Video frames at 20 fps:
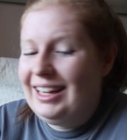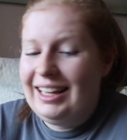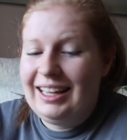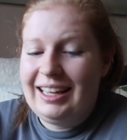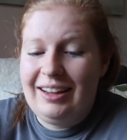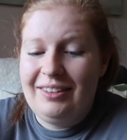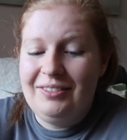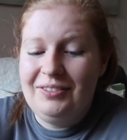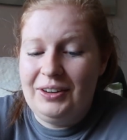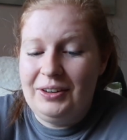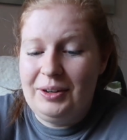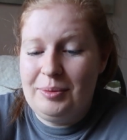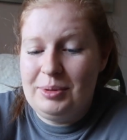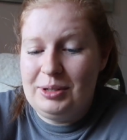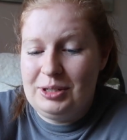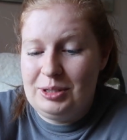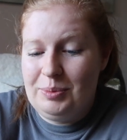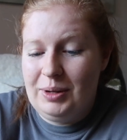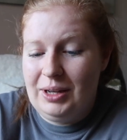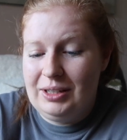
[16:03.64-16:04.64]
think I'm very
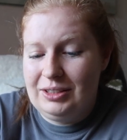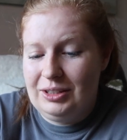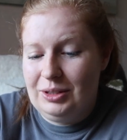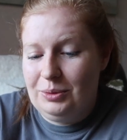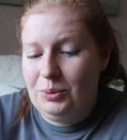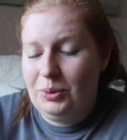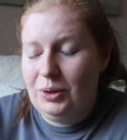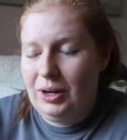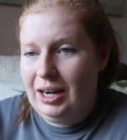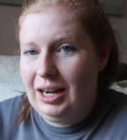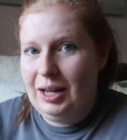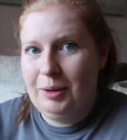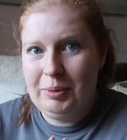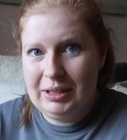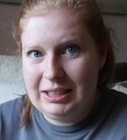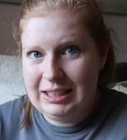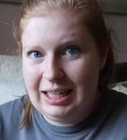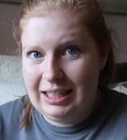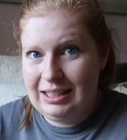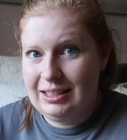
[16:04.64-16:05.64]
much a person that won't allow
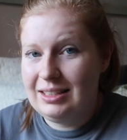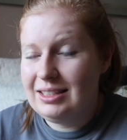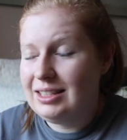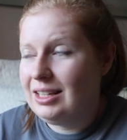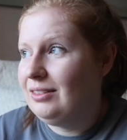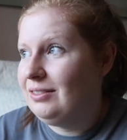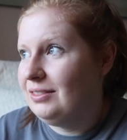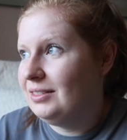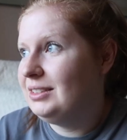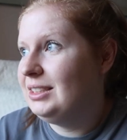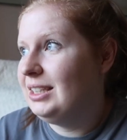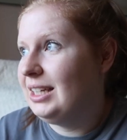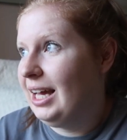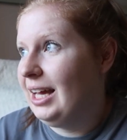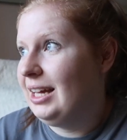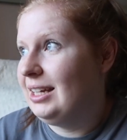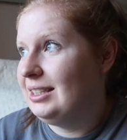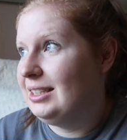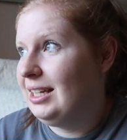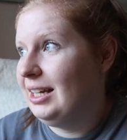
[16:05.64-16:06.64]
myself to
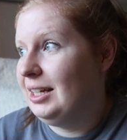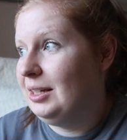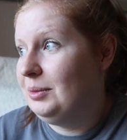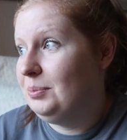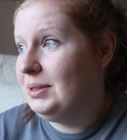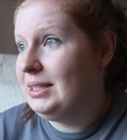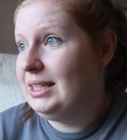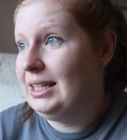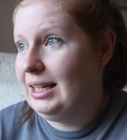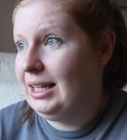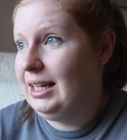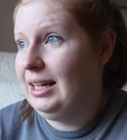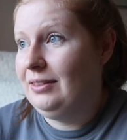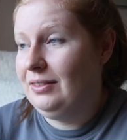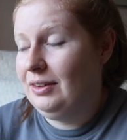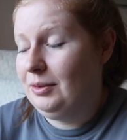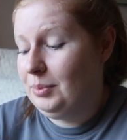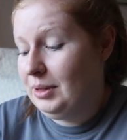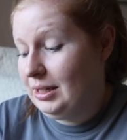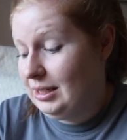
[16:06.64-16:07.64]
get excited, particularly
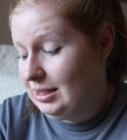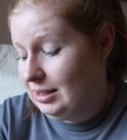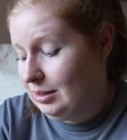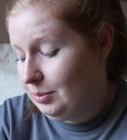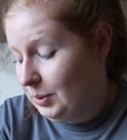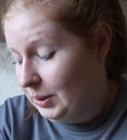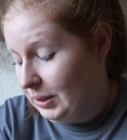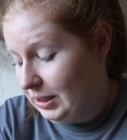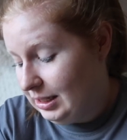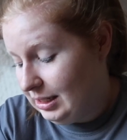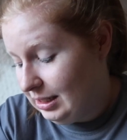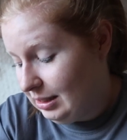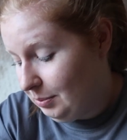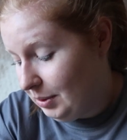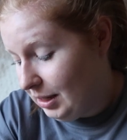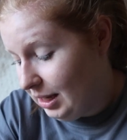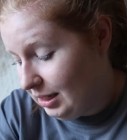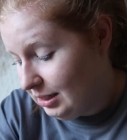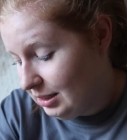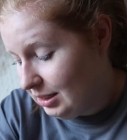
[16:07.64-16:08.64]
if I've been disappointed in the
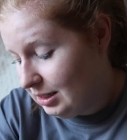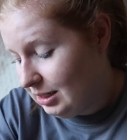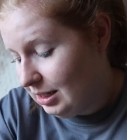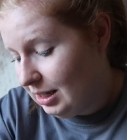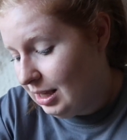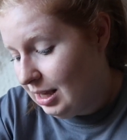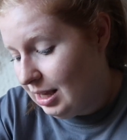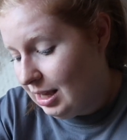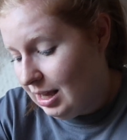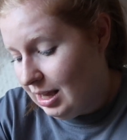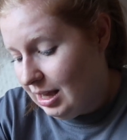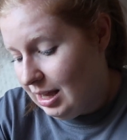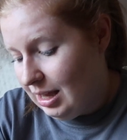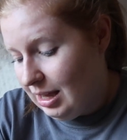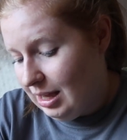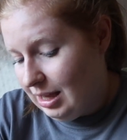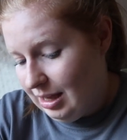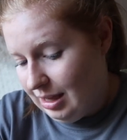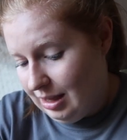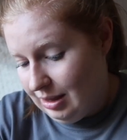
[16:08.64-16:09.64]
past.
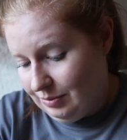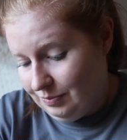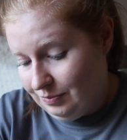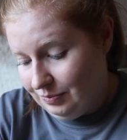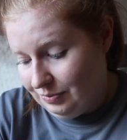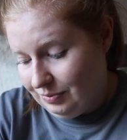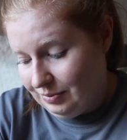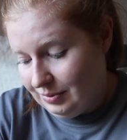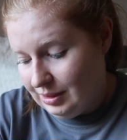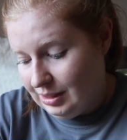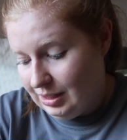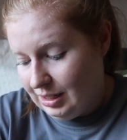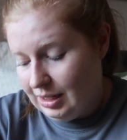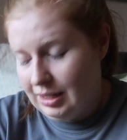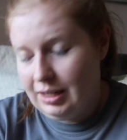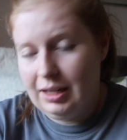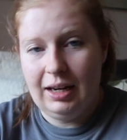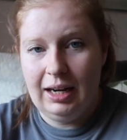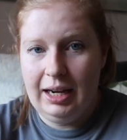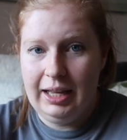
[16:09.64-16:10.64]
Um, I
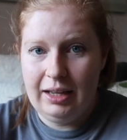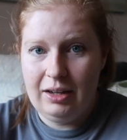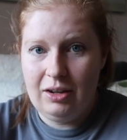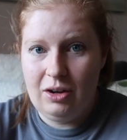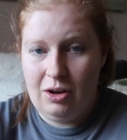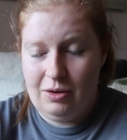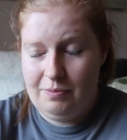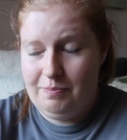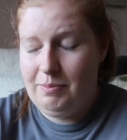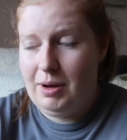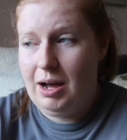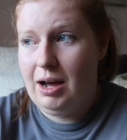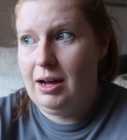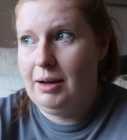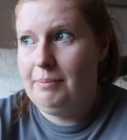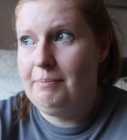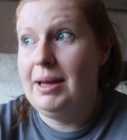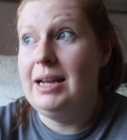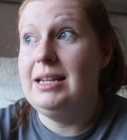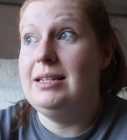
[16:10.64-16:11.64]
can like
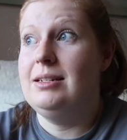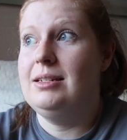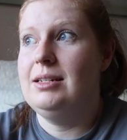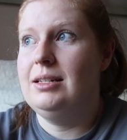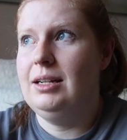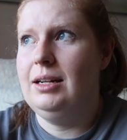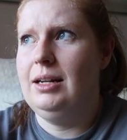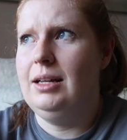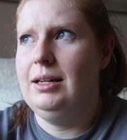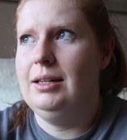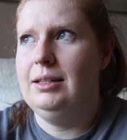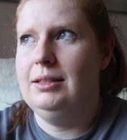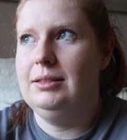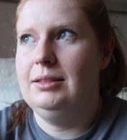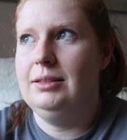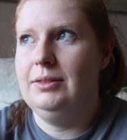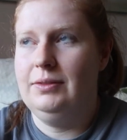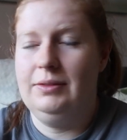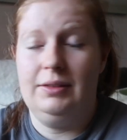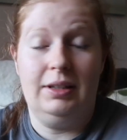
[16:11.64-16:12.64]

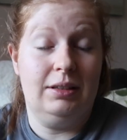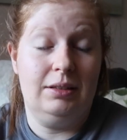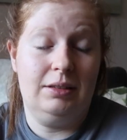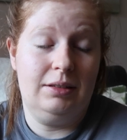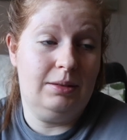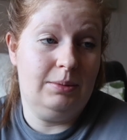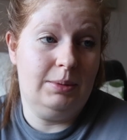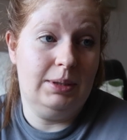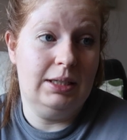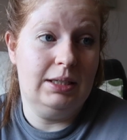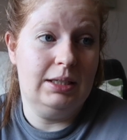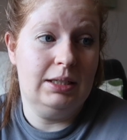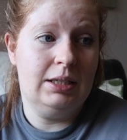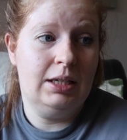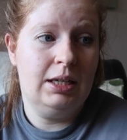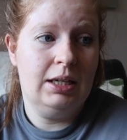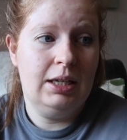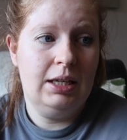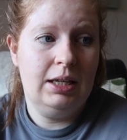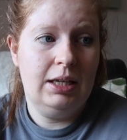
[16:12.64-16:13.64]
compartmentalise, if that's the word,
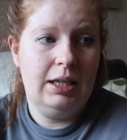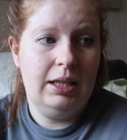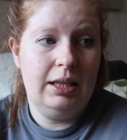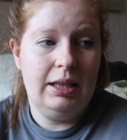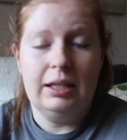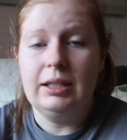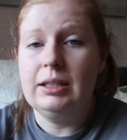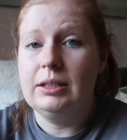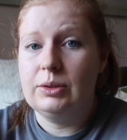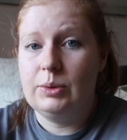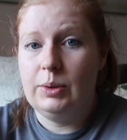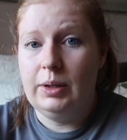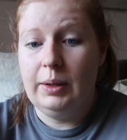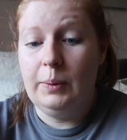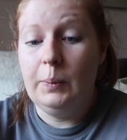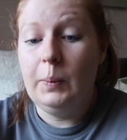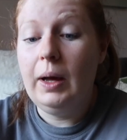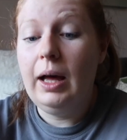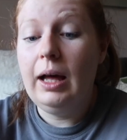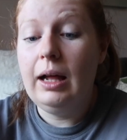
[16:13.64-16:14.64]
things
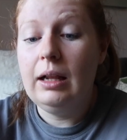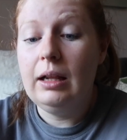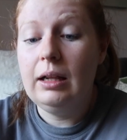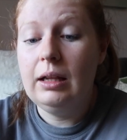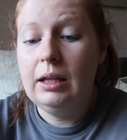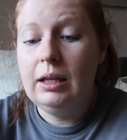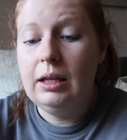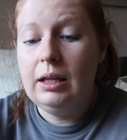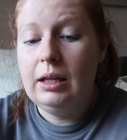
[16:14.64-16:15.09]
quite well.